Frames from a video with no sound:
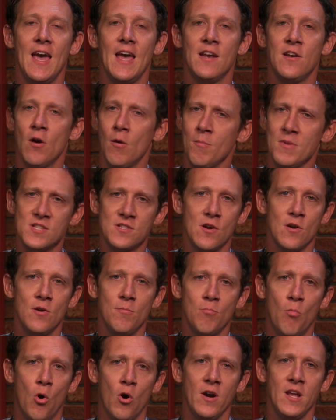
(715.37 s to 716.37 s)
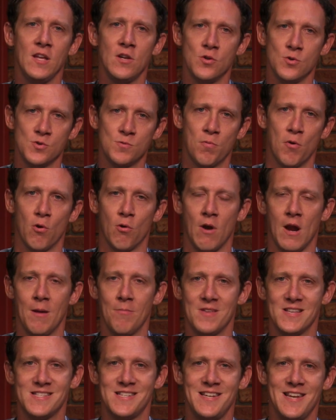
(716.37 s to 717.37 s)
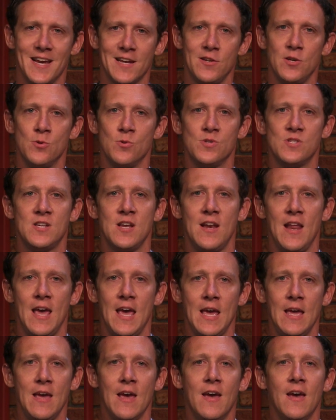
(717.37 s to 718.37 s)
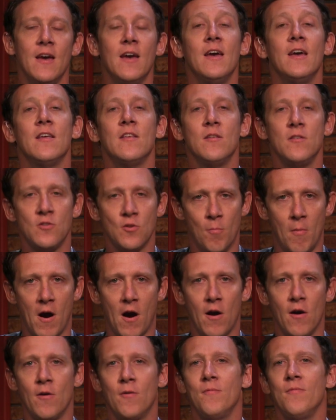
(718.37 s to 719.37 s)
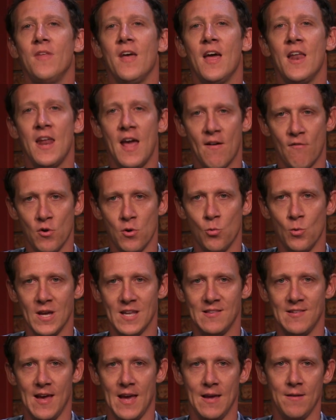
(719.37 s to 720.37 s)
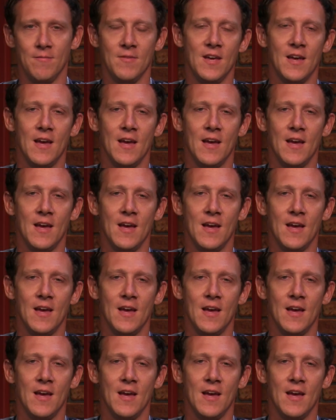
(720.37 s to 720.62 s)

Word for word: And don't miss our morning news program. That's Tech News Today, tomorrow, and every weekday